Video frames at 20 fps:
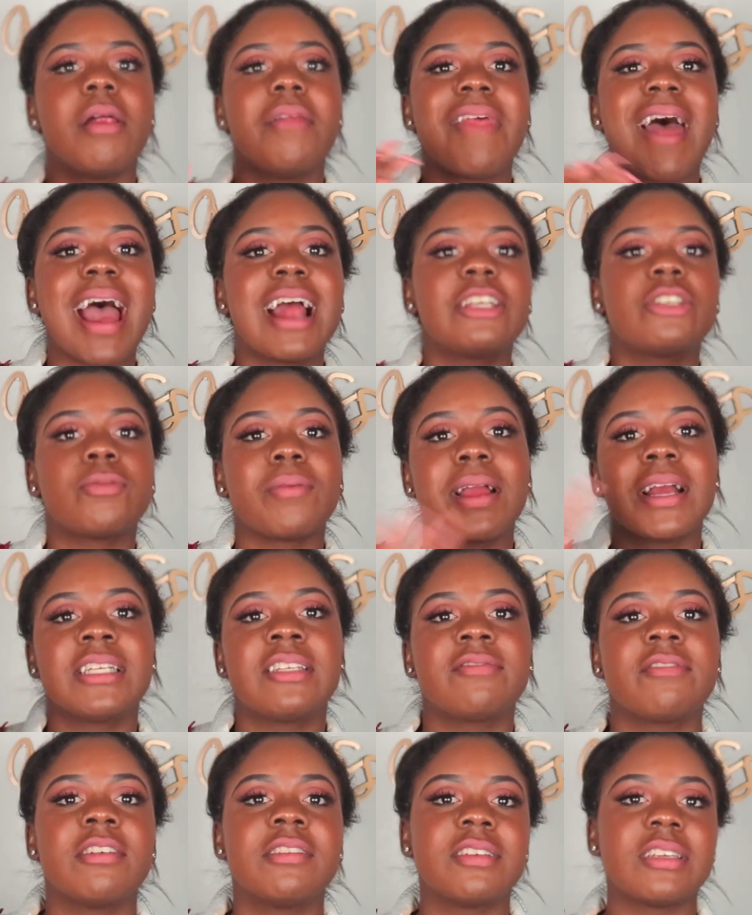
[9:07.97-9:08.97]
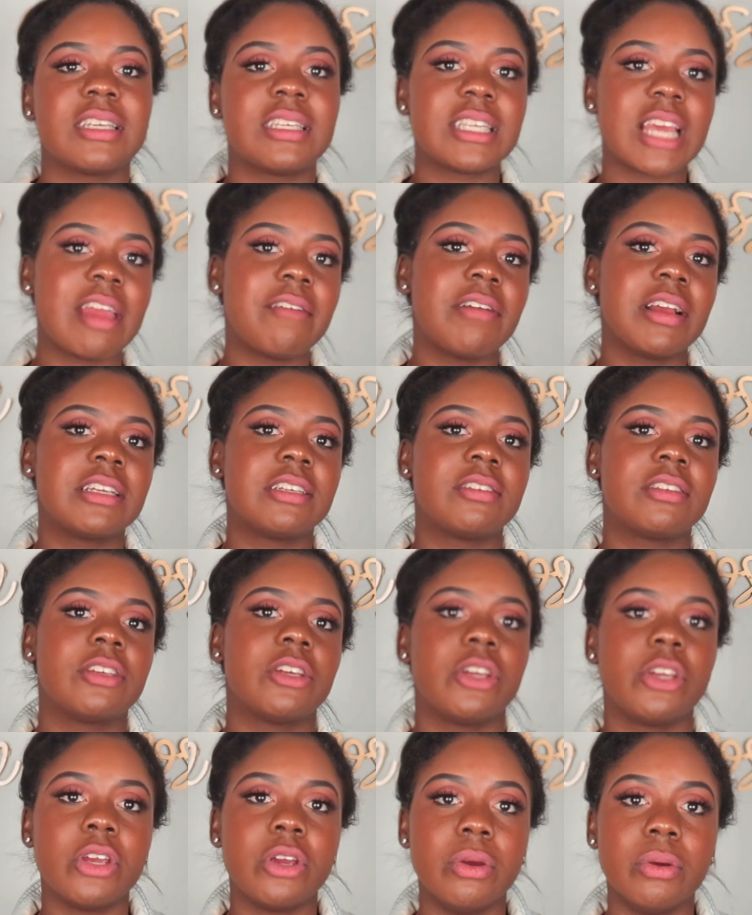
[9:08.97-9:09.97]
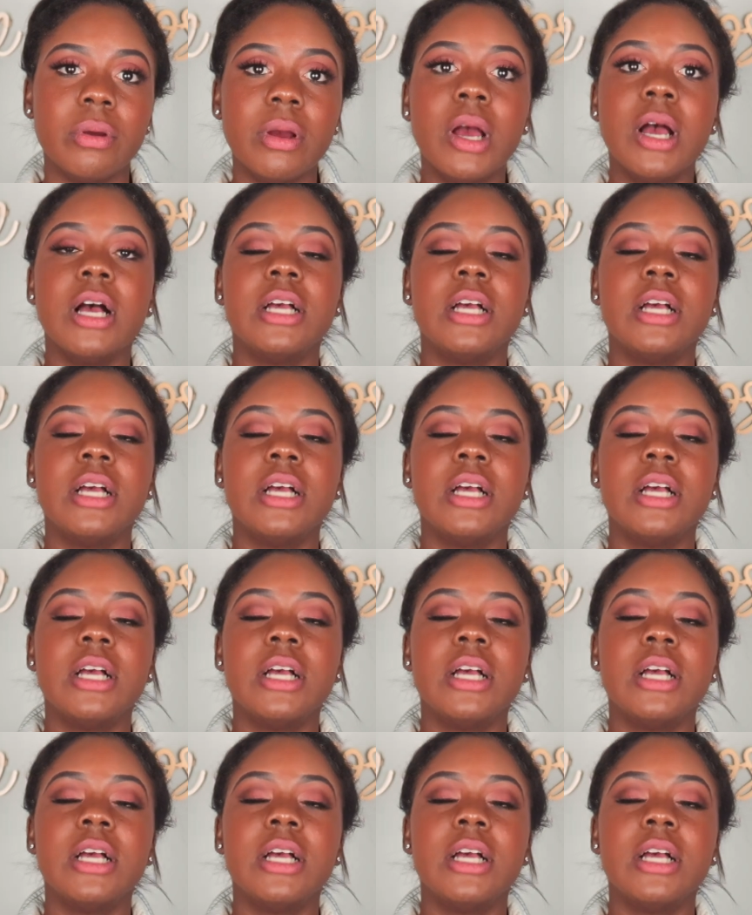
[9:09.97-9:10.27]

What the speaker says: that transfers the savings to you.